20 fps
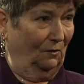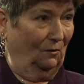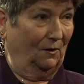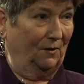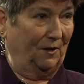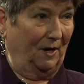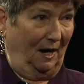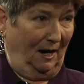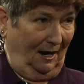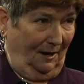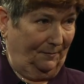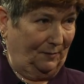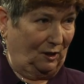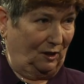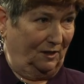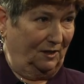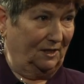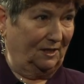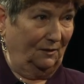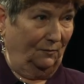or the
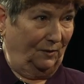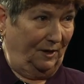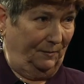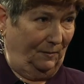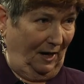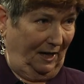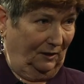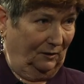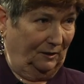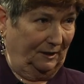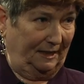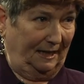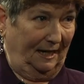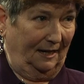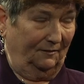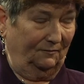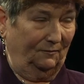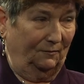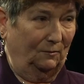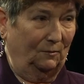options that we might look
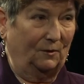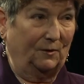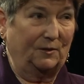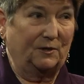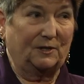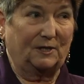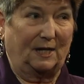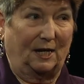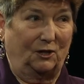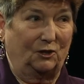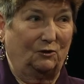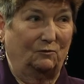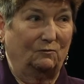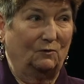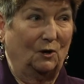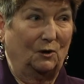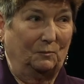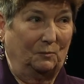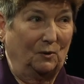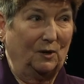at for the Station
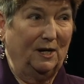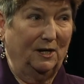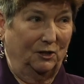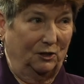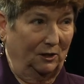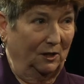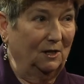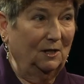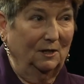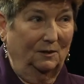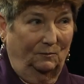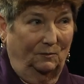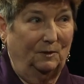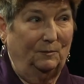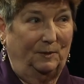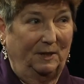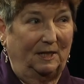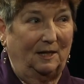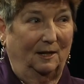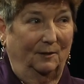Road Bridge will
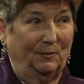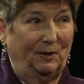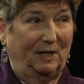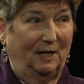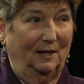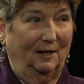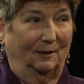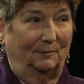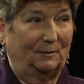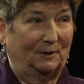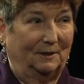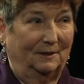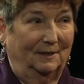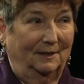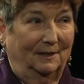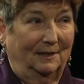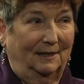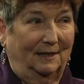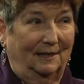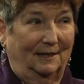be coming up.
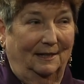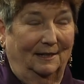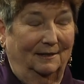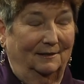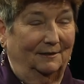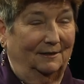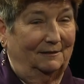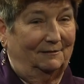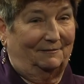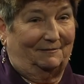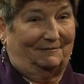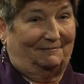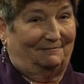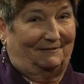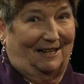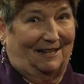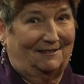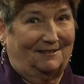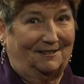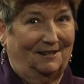And
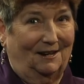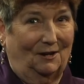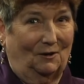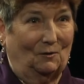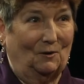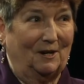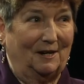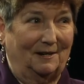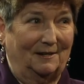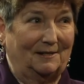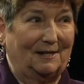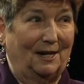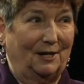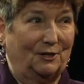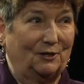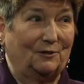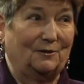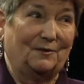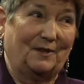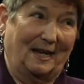that's not
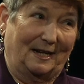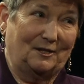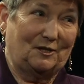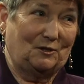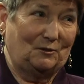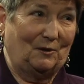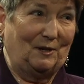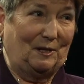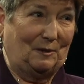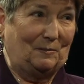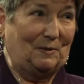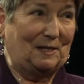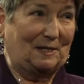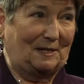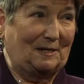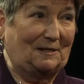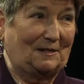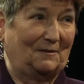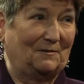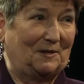organizational, that's doing the
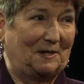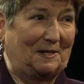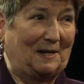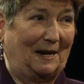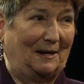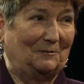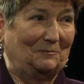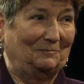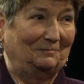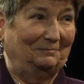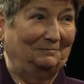business of the town.